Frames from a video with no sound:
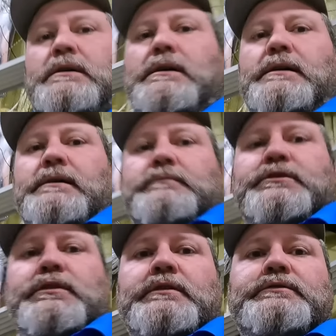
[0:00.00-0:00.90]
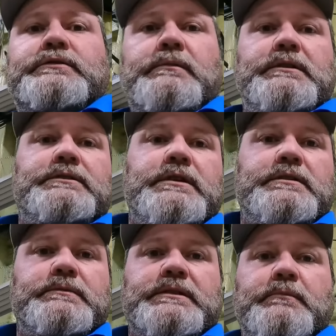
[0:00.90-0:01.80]
so those are some of the
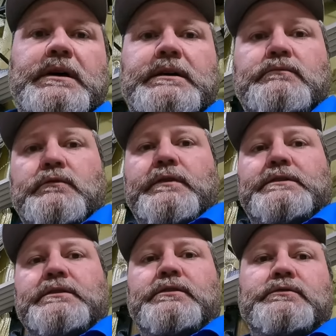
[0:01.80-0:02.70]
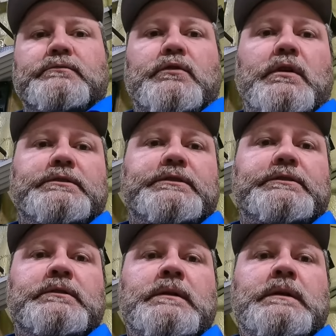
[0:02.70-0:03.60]
adjustments I made. We're fixing to do some
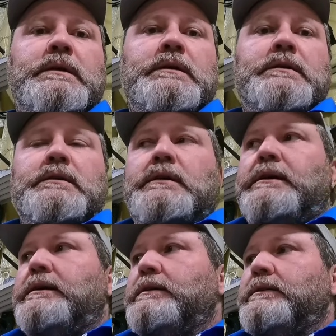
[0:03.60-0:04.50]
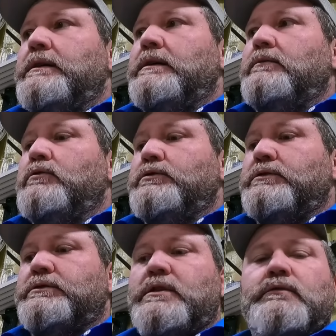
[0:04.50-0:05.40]
crushing, and we'll
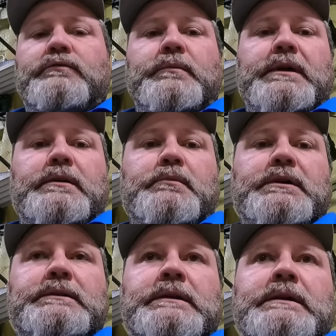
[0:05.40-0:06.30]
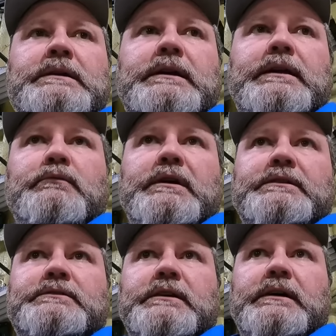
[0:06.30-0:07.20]
just go from there. But
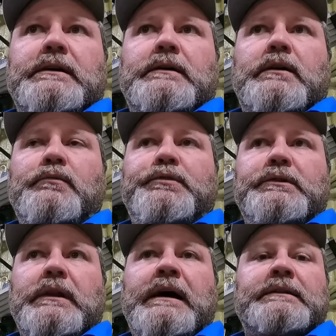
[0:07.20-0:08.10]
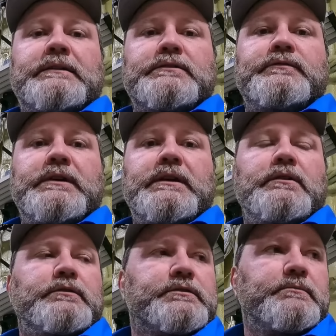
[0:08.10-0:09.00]
anyways, hope you like this
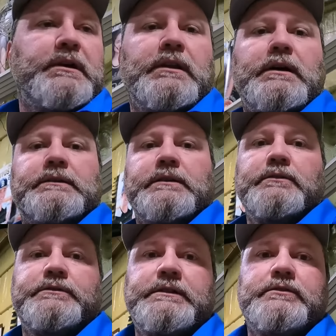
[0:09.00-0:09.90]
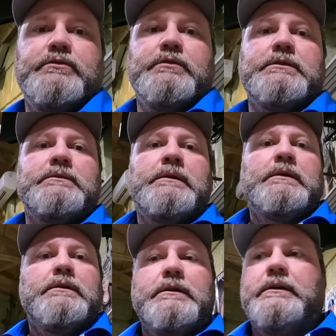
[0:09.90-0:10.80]
video. There's going to be a lot that goes into it.
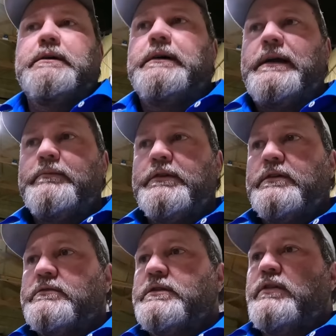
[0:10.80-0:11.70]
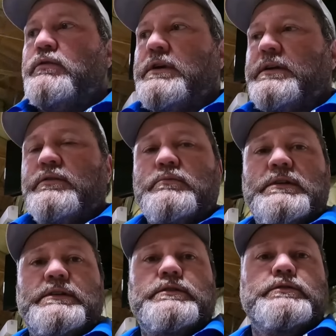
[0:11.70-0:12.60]
I am going to go slower than I
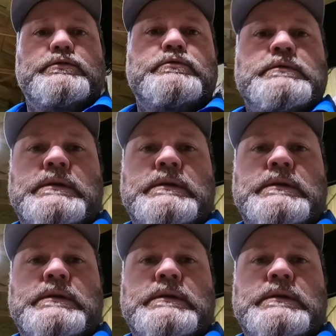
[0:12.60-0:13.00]
normally do,